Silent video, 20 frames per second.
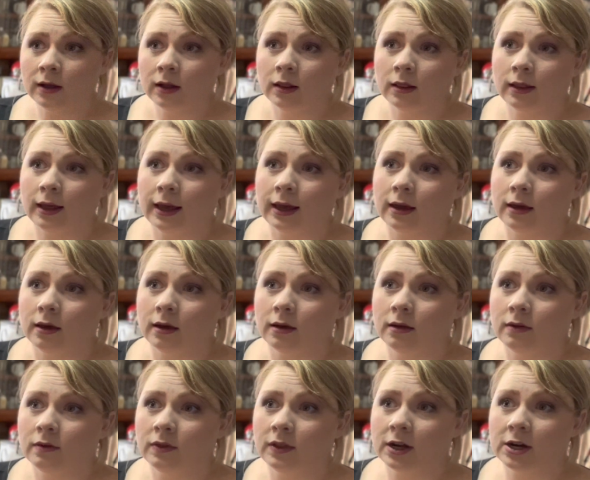like
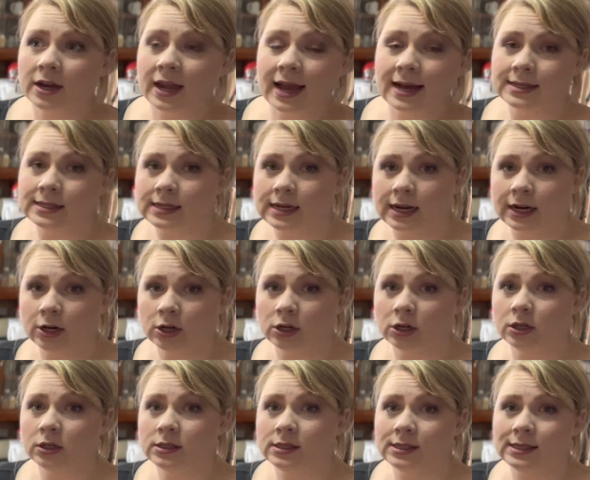their cast
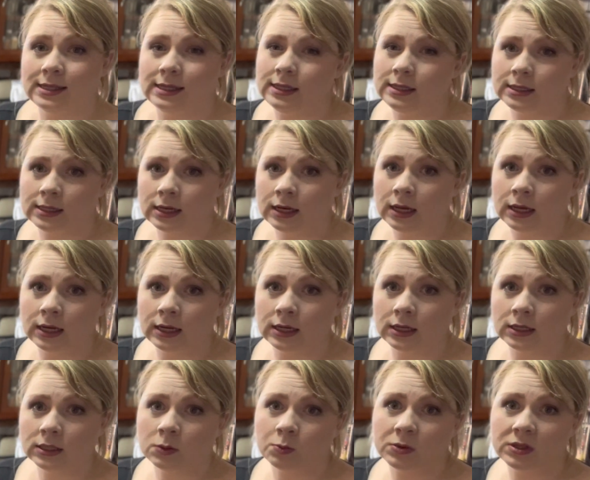iron seasoning
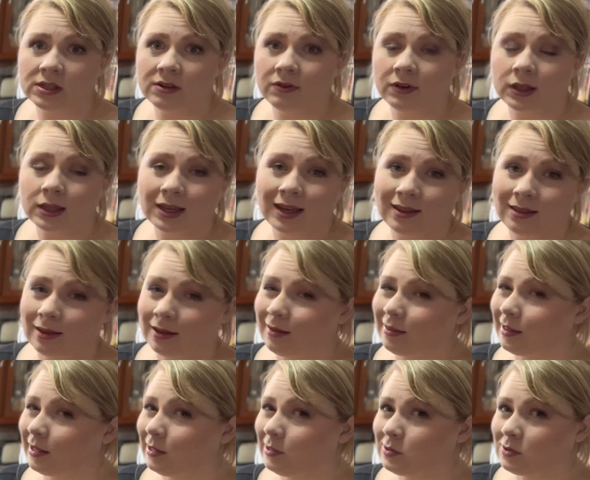specifically. I think
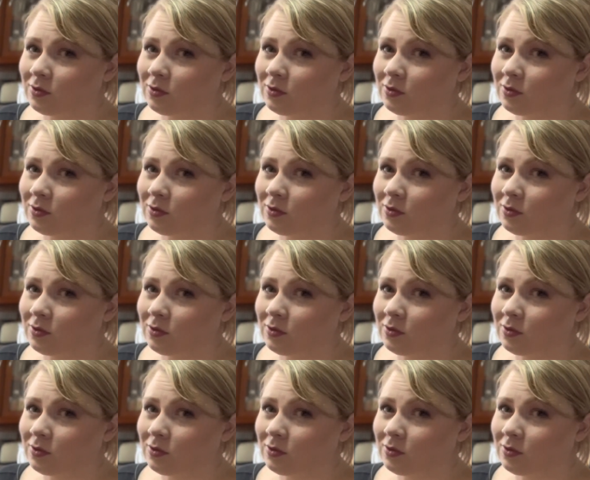they use